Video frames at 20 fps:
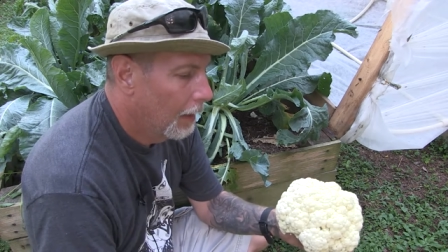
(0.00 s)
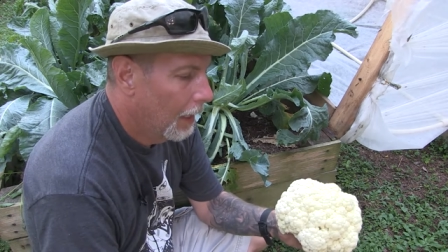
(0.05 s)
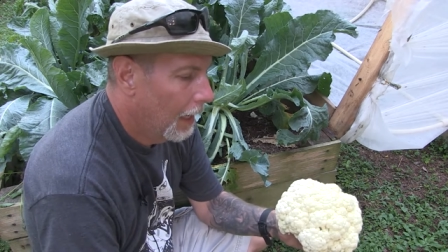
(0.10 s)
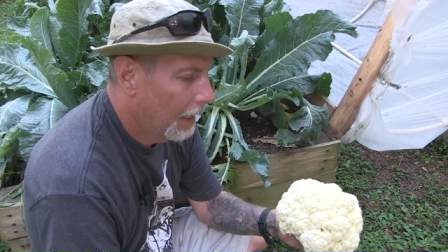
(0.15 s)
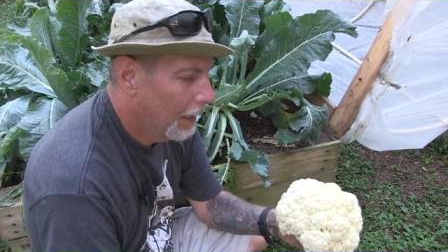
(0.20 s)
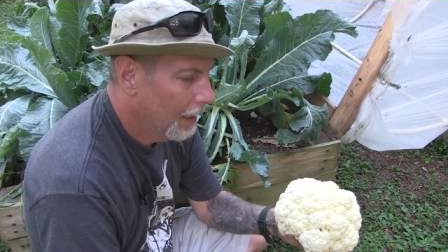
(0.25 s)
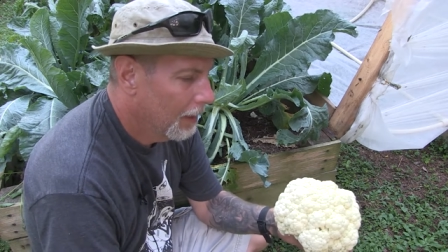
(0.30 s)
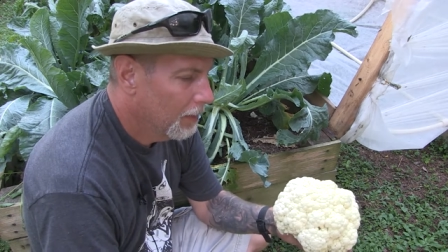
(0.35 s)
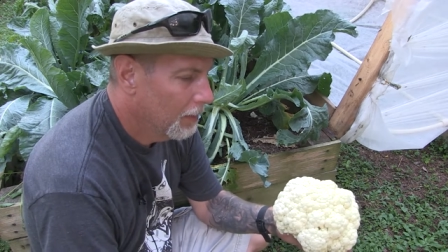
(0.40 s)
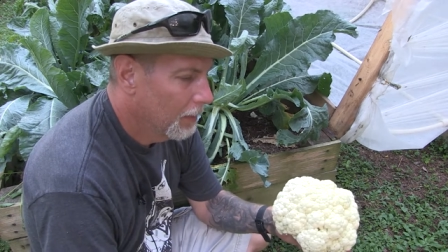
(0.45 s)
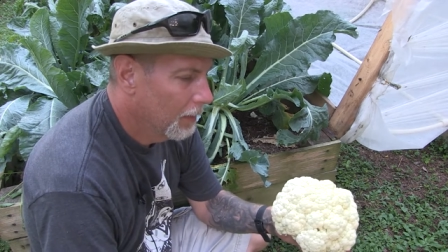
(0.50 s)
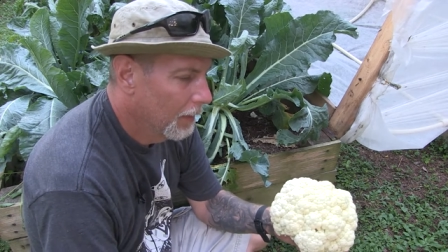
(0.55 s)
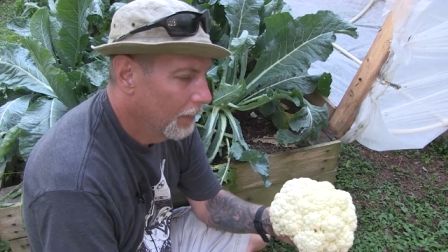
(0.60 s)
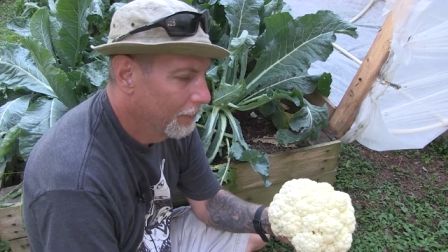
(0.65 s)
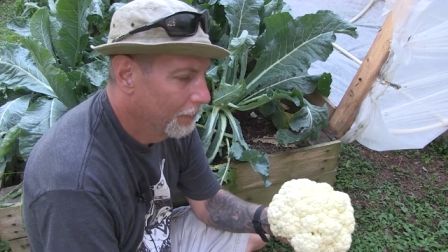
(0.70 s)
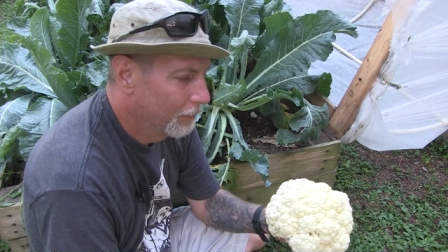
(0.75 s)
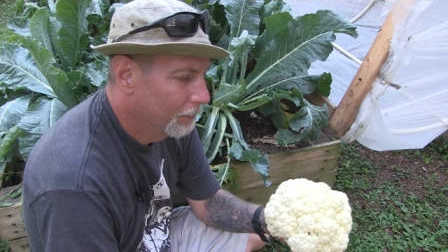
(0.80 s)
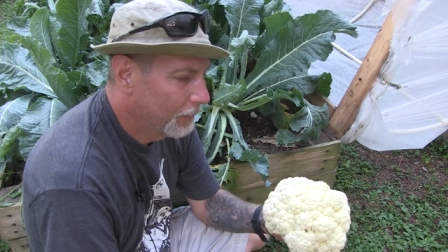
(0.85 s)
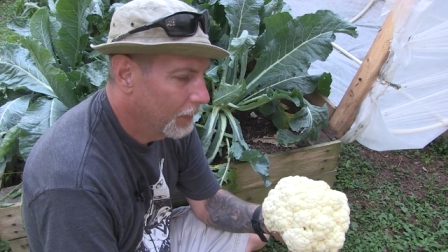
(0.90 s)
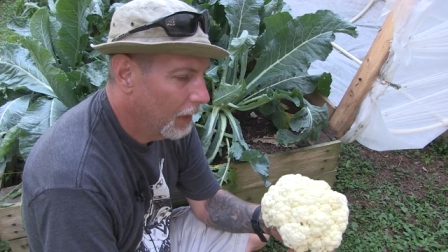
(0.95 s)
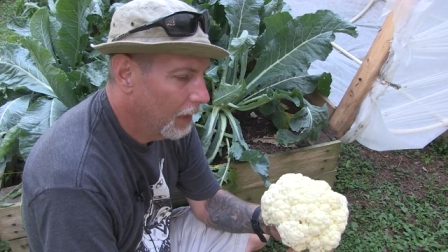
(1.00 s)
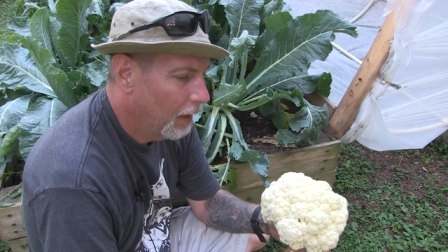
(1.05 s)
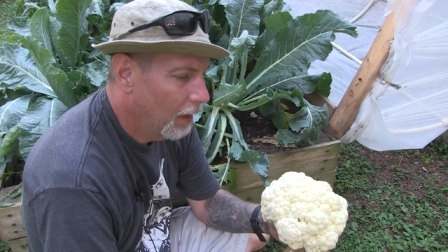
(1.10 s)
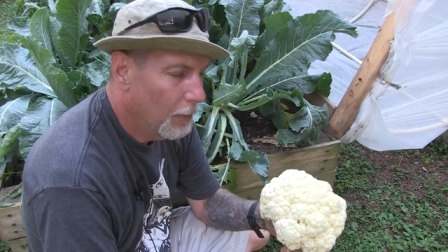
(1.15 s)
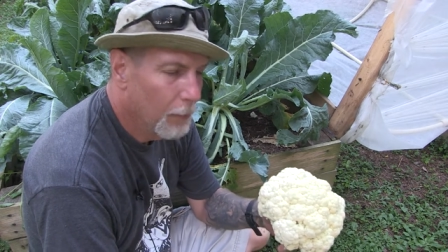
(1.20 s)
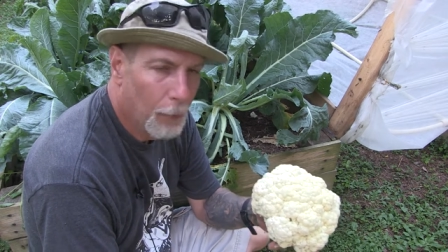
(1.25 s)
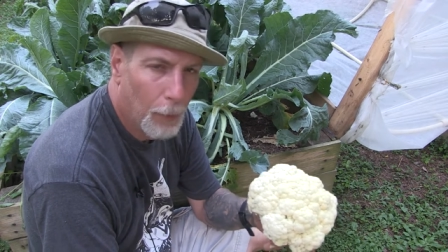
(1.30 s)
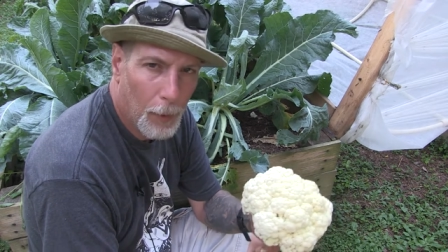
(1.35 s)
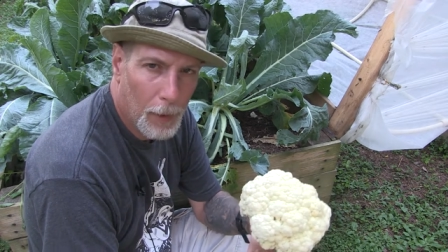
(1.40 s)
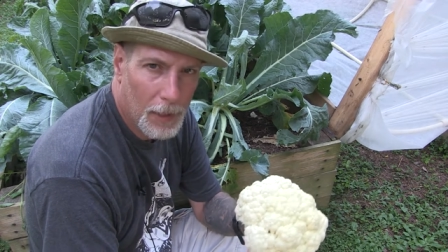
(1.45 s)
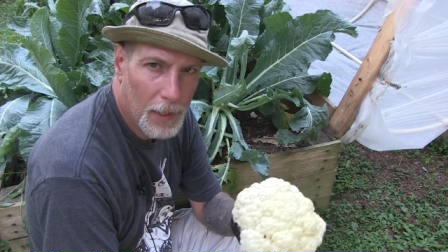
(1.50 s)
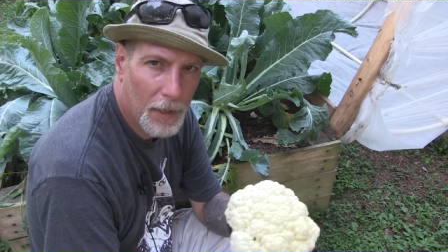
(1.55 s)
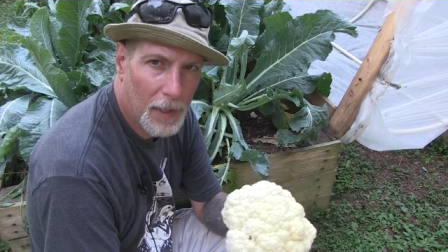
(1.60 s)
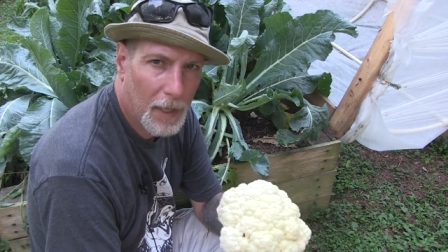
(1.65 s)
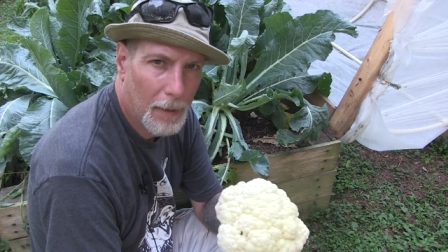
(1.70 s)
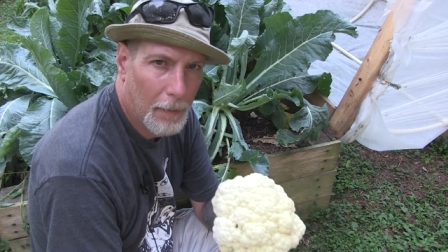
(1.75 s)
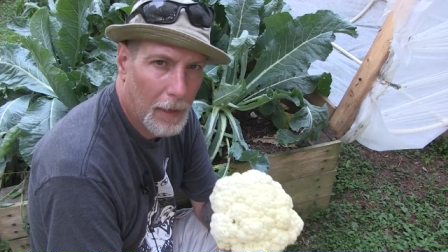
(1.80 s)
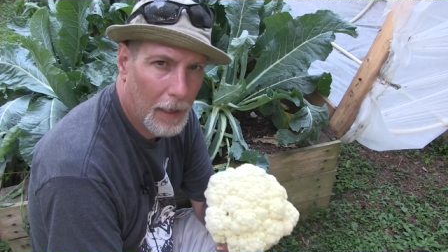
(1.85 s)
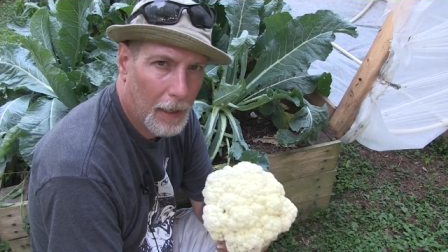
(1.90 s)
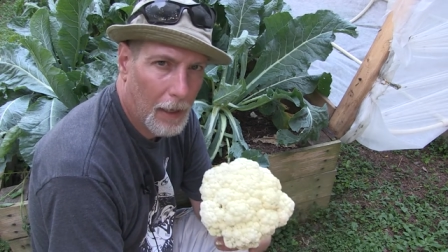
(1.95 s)
I guess, unfortunate
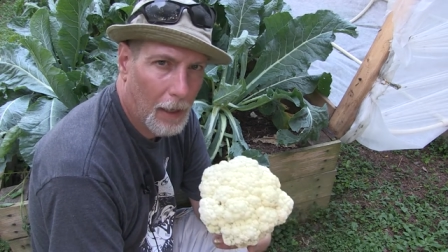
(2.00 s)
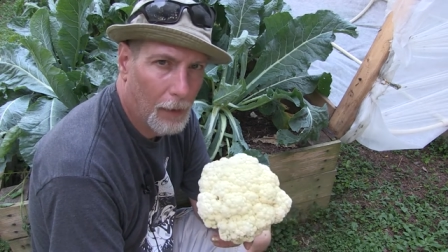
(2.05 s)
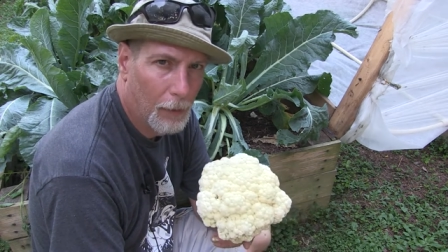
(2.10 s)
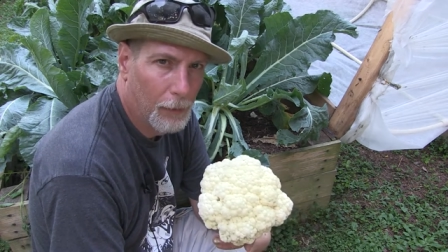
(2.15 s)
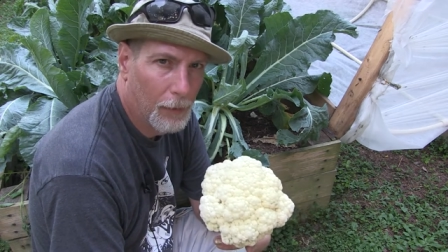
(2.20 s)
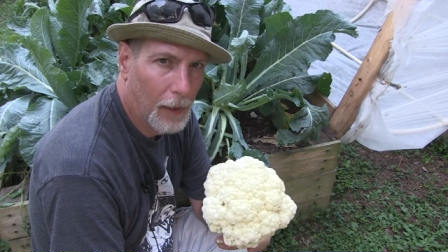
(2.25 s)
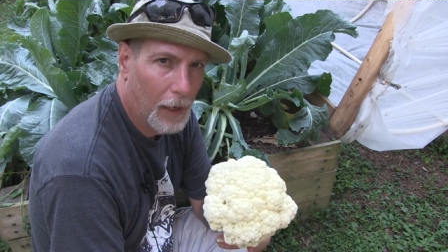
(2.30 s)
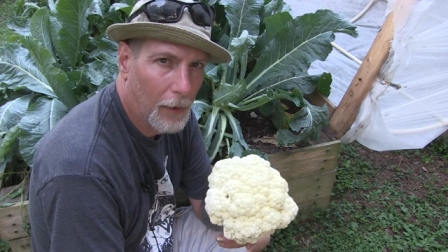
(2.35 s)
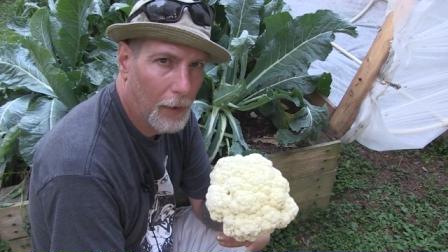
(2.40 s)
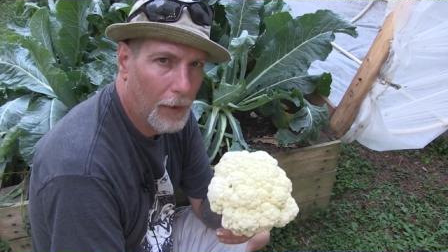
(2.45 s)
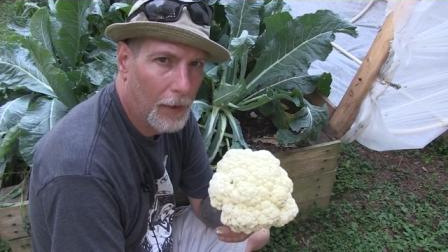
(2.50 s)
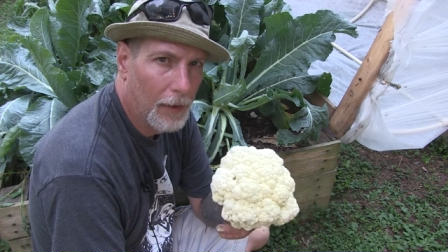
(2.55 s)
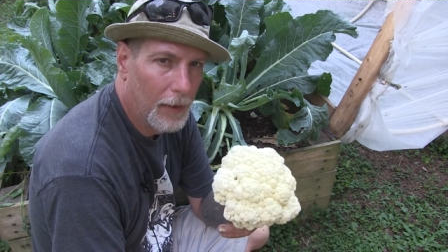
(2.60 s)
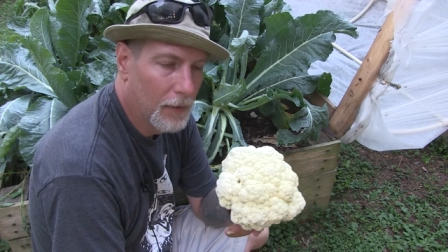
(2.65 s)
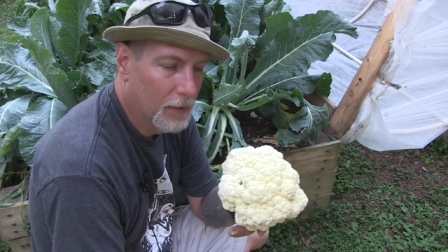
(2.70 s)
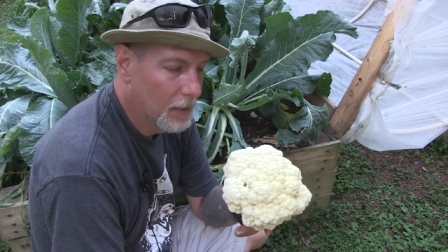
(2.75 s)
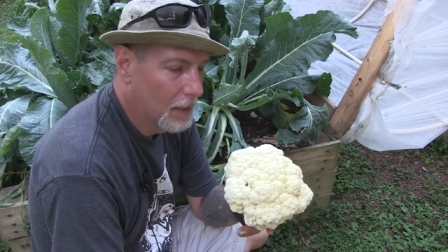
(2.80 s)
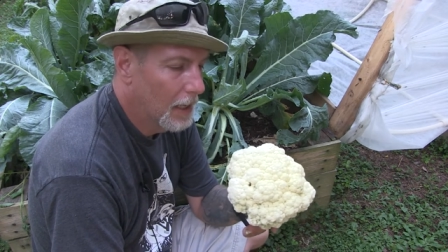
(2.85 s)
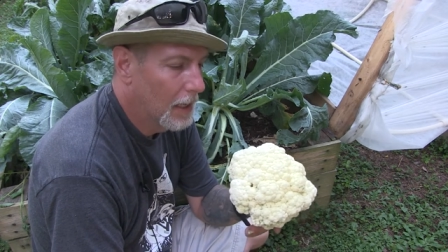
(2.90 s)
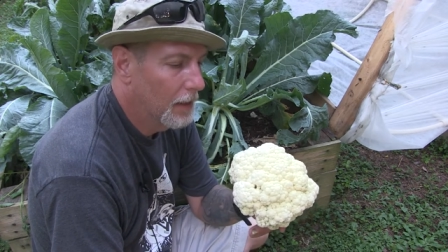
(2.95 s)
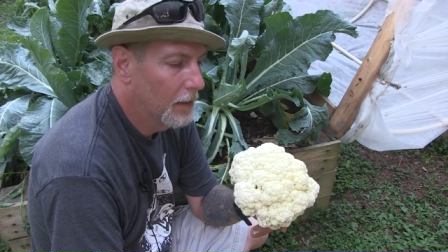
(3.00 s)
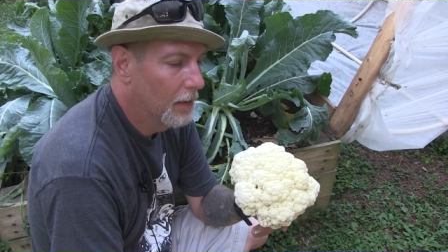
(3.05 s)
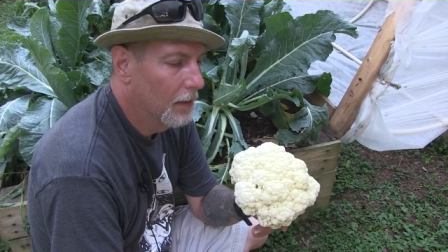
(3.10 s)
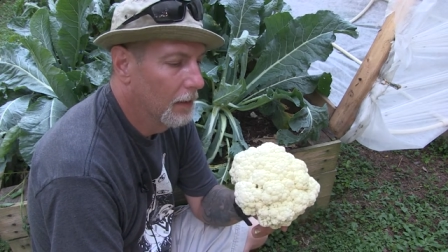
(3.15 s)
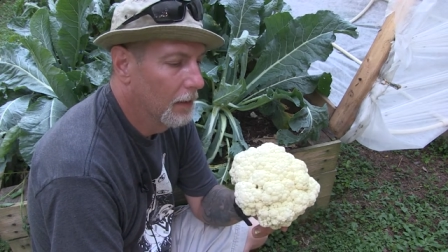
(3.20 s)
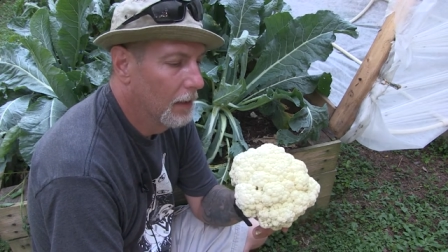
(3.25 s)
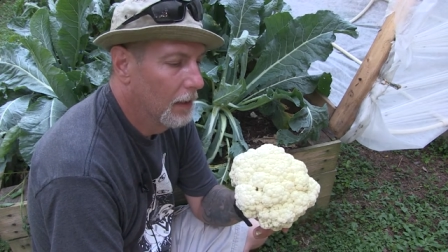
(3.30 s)
thing about cauliflower is that